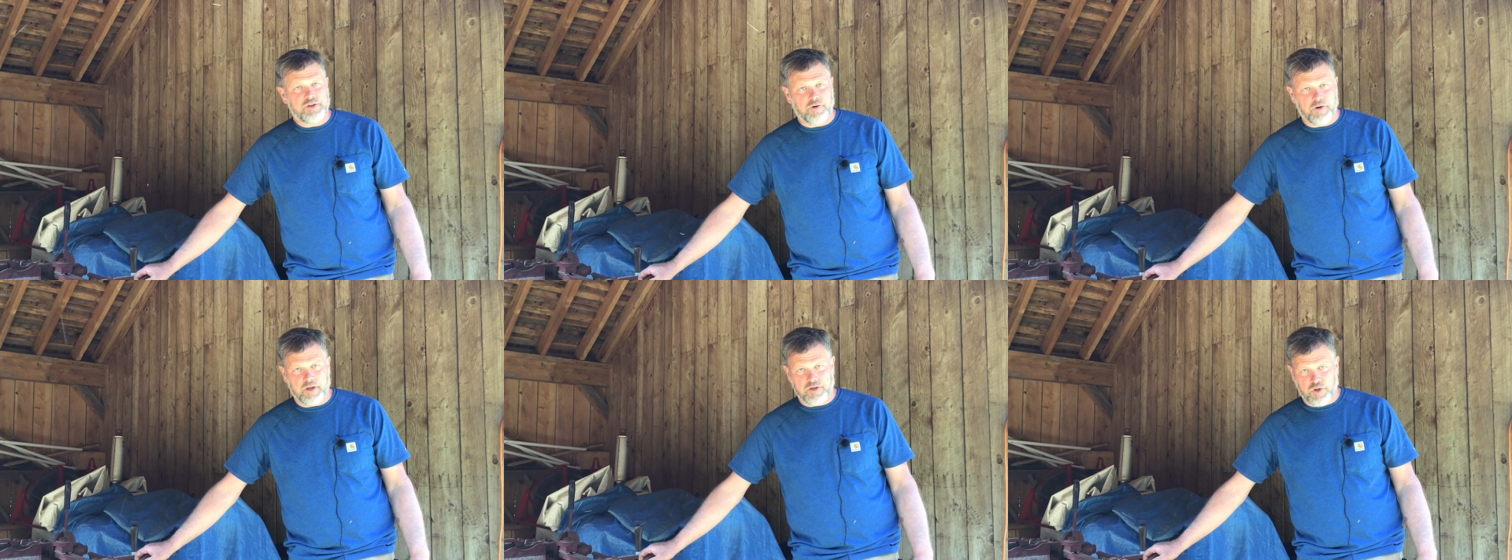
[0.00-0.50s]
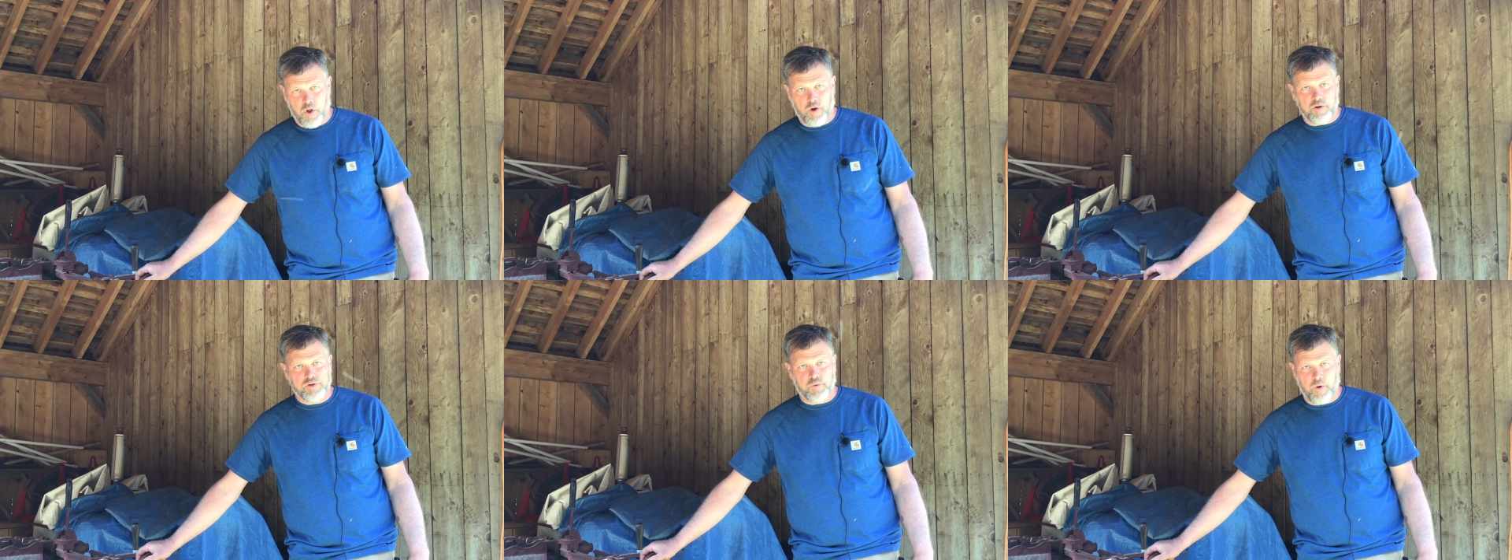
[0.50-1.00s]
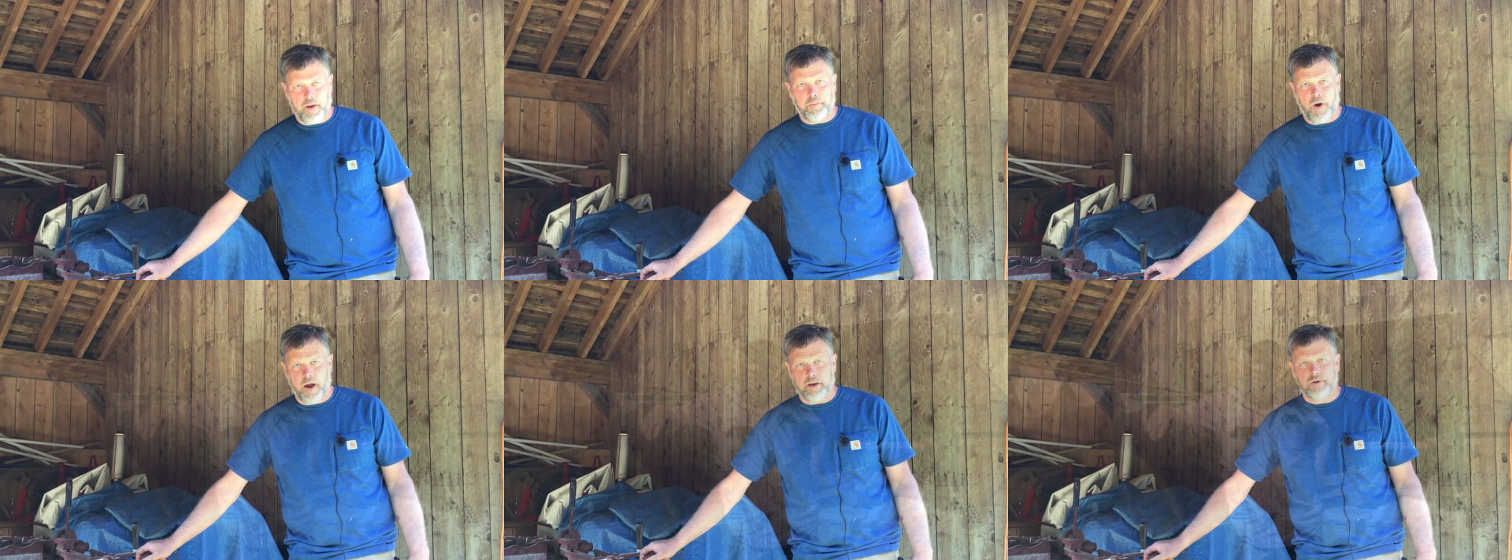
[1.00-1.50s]
nearly as long as the white
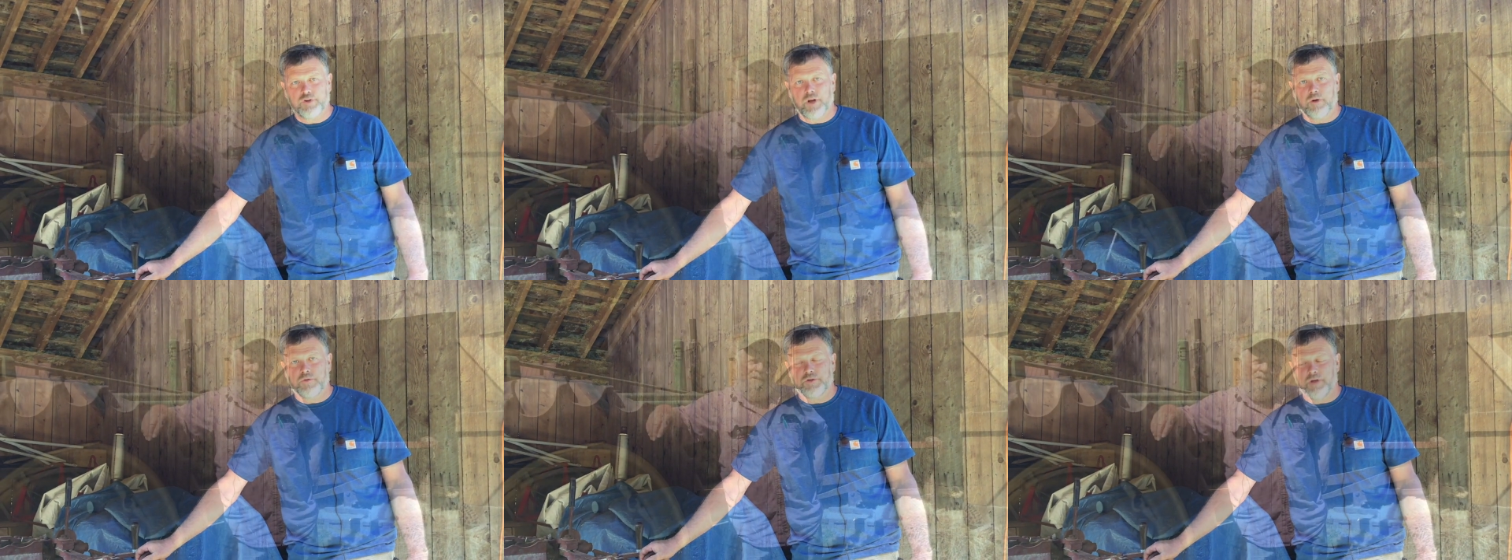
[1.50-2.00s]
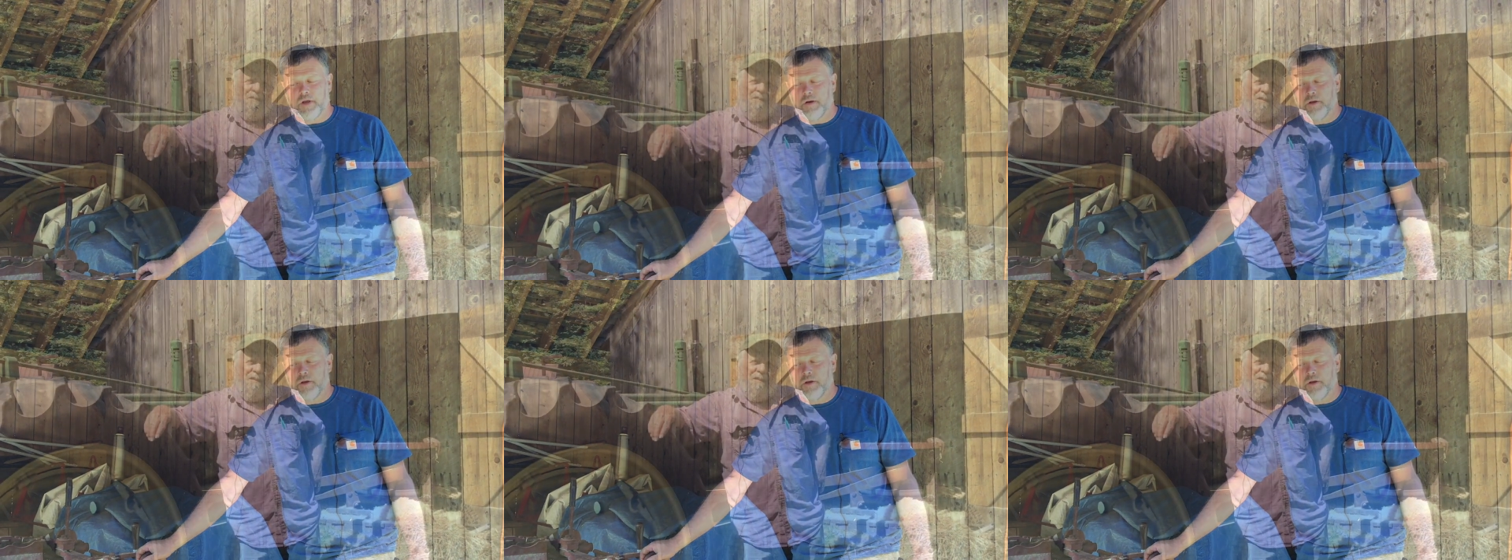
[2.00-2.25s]
pine shingles did.